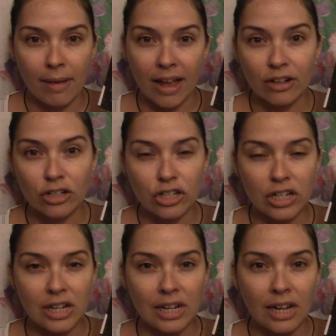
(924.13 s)

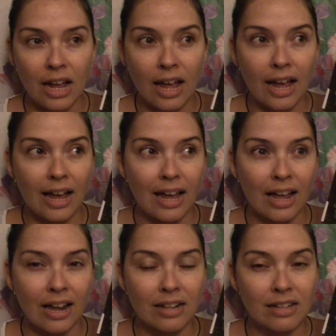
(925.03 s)
energy
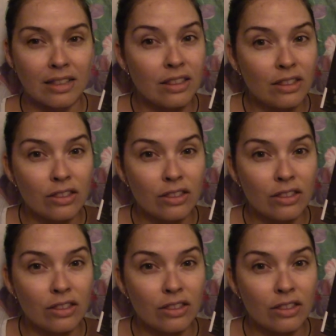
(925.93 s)
and